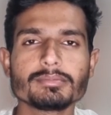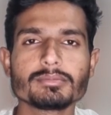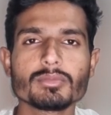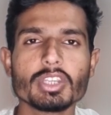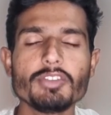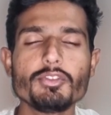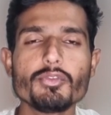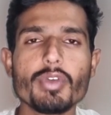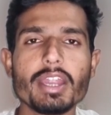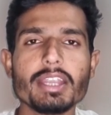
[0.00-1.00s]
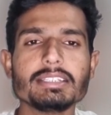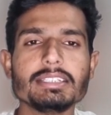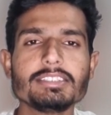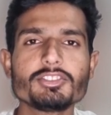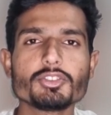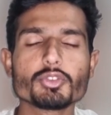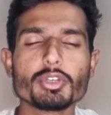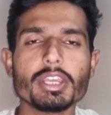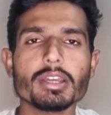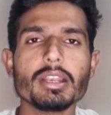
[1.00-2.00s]
If you find these
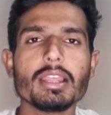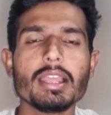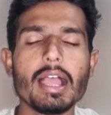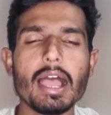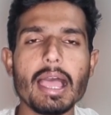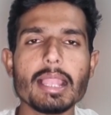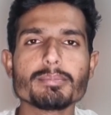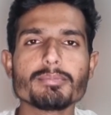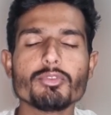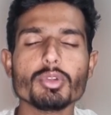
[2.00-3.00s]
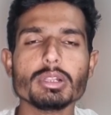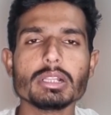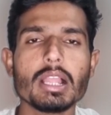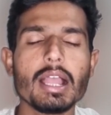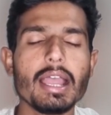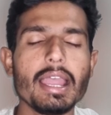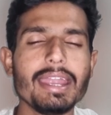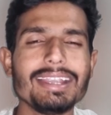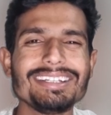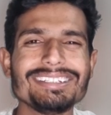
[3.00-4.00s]
tutorial helpful
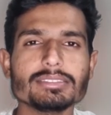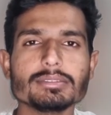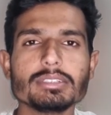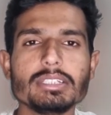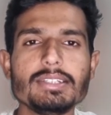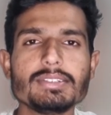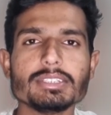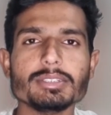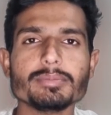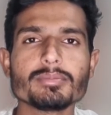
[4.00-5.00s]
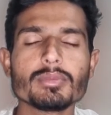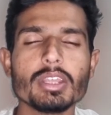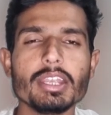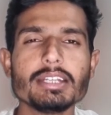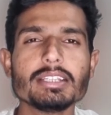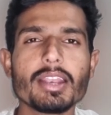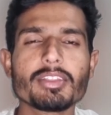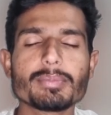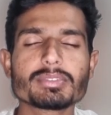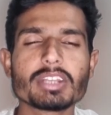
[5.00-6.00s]
and easy, hit the
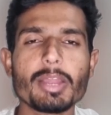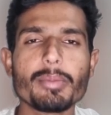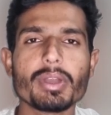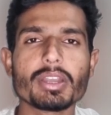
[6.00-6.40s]
subscribe button